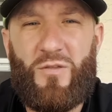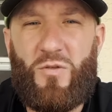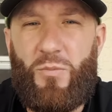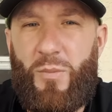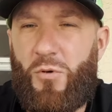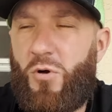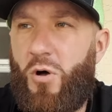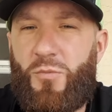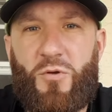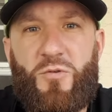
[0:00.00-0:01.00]
Some people
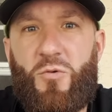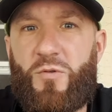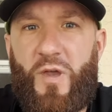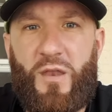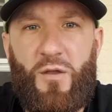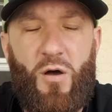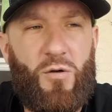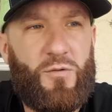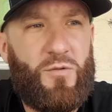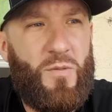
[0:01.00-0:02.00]
call them their suicide
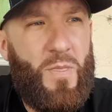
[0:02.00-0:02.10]
dogs.